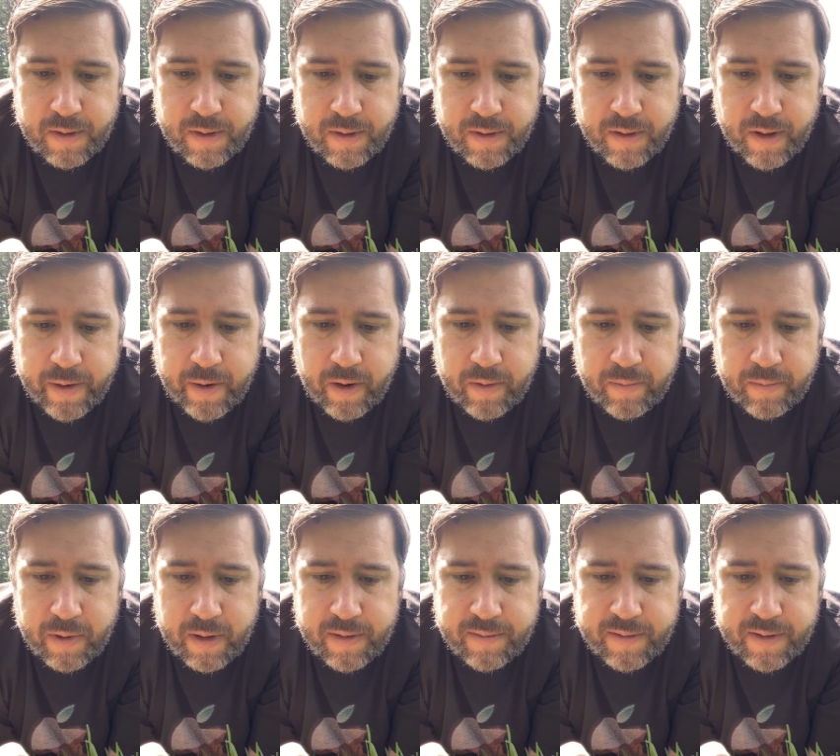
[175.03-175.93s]
Not all of
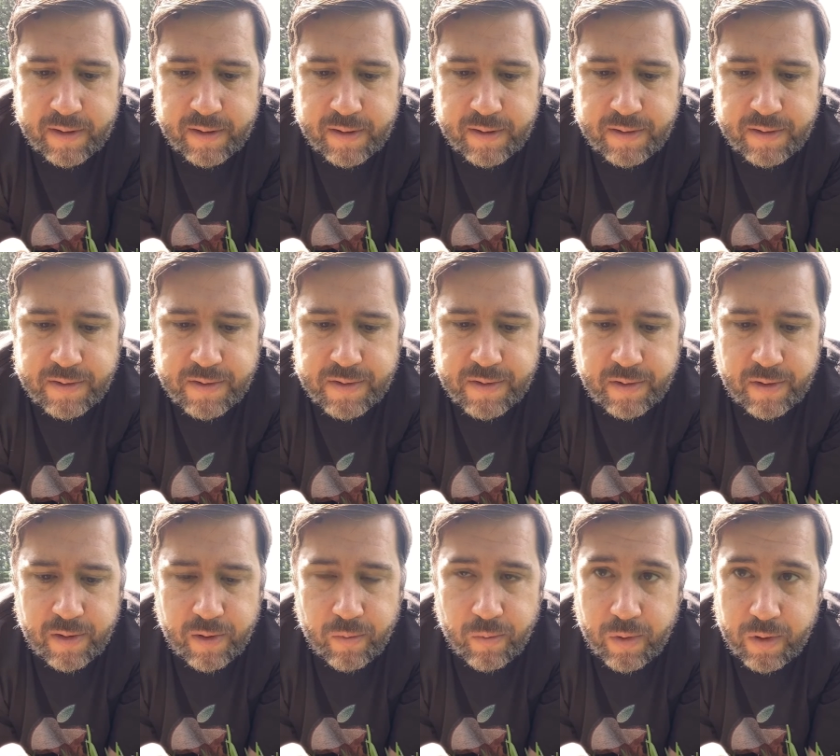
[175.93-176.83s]
my feelings
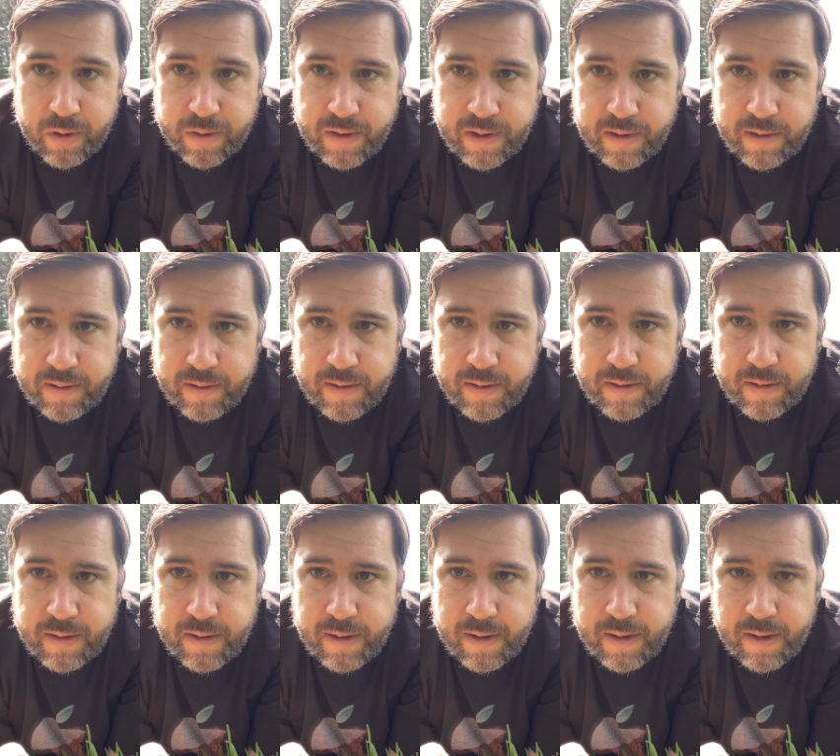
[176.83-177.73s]
are wanted.
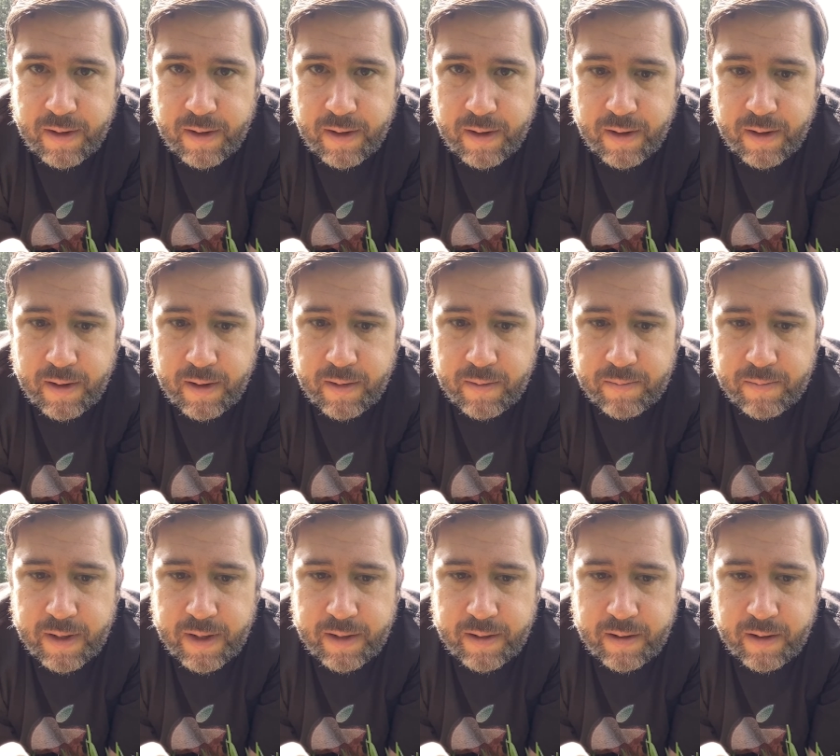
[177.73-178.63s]

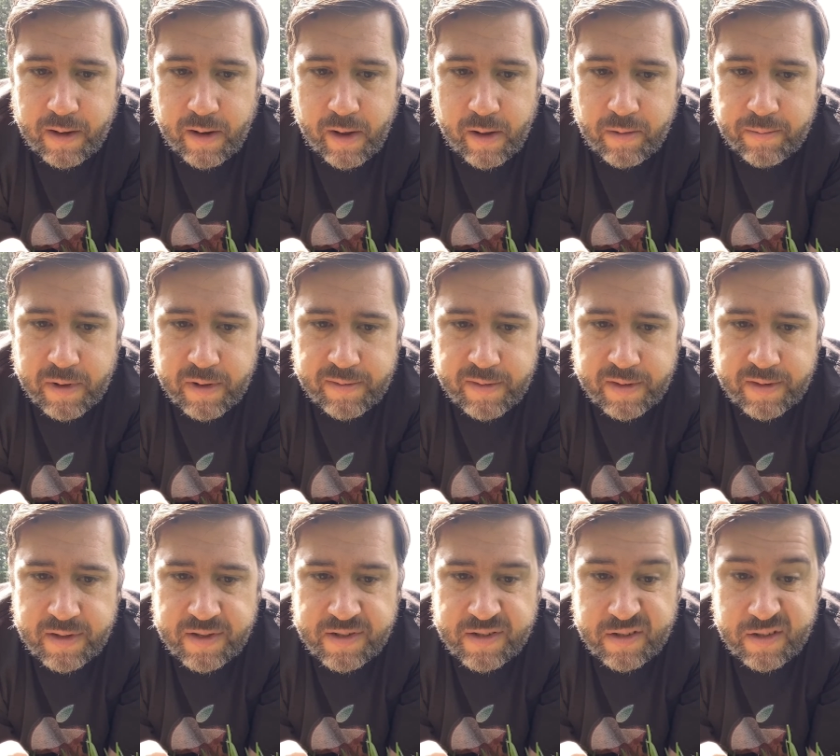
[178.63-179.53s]
And not all of my
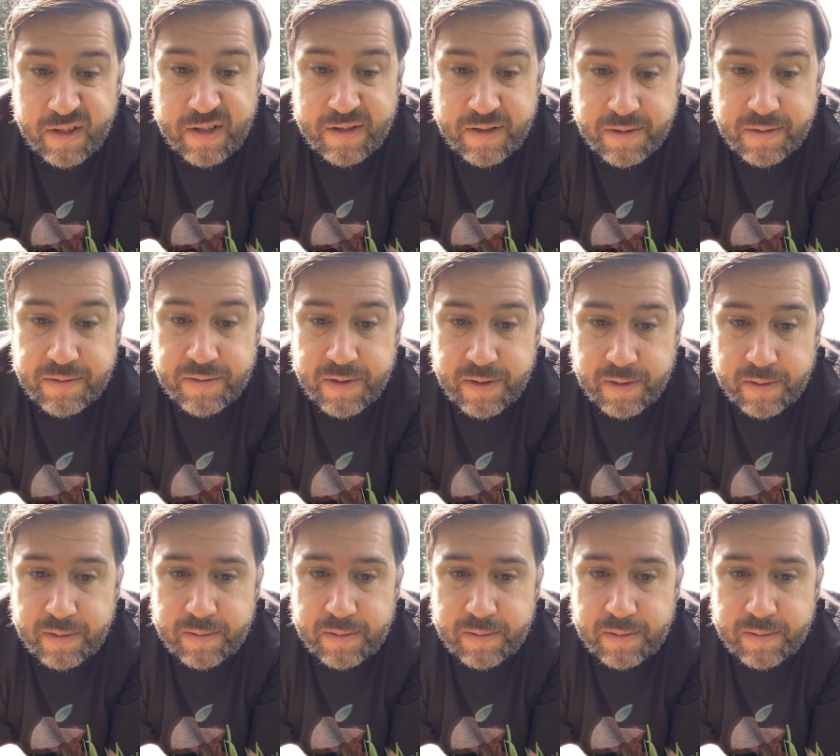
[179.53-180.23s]
feelings are easy to feel.